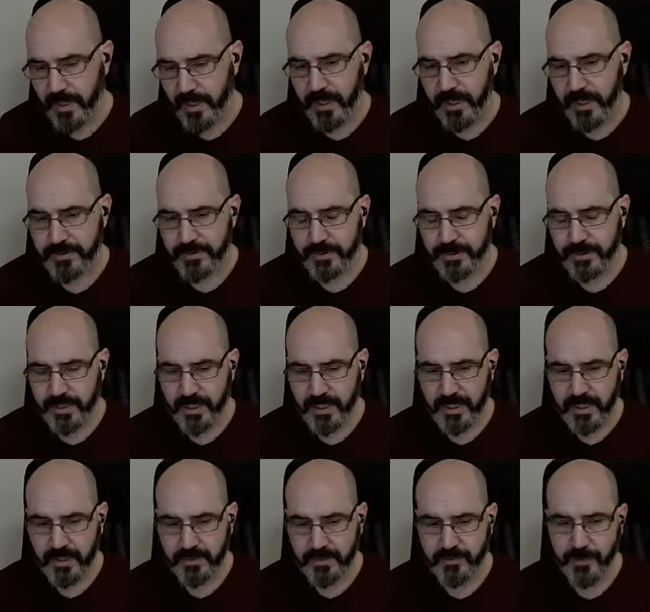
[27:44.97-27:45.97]
And
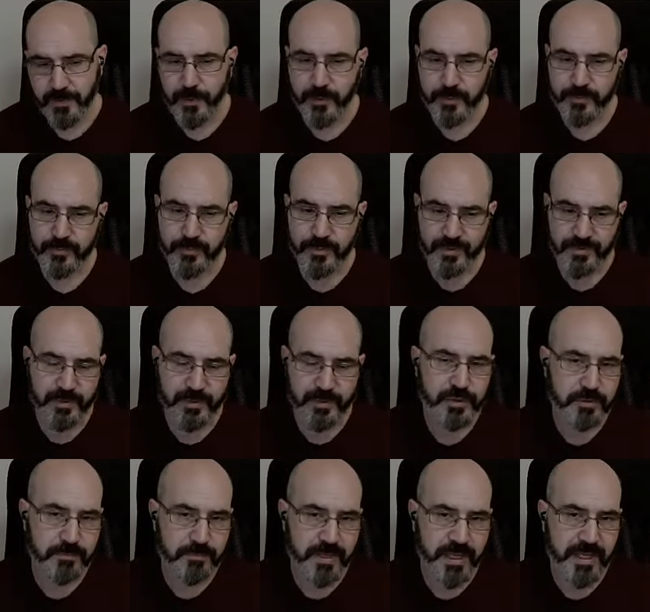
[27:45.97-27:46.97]
so
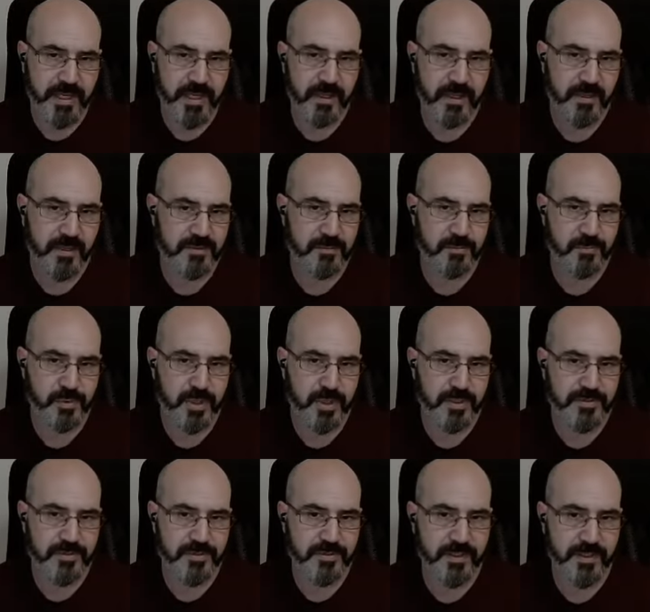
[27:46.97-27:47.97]
decision making is a
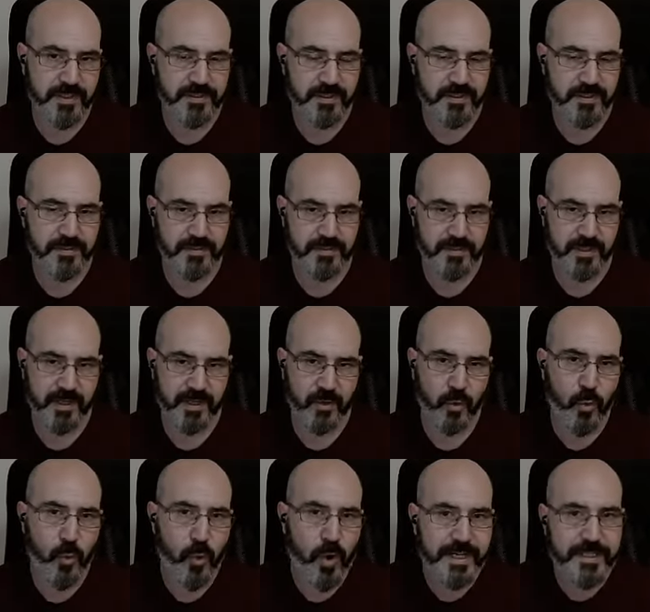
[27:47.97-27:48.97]
process that is
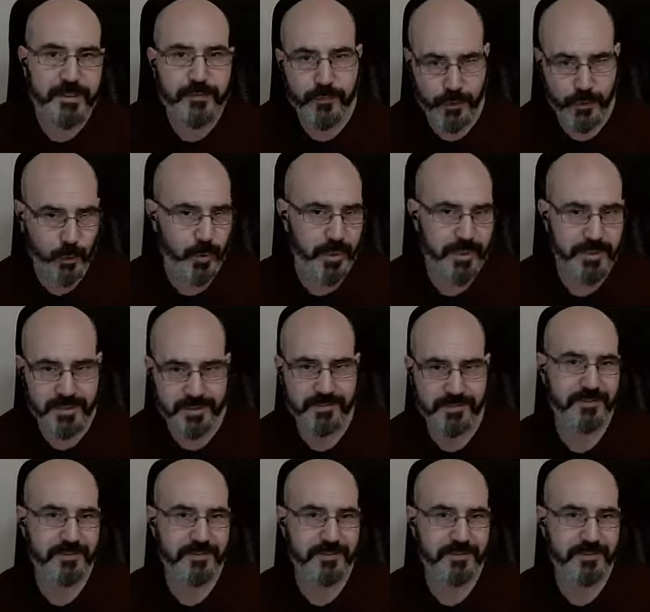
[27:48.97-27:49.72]
quite fluid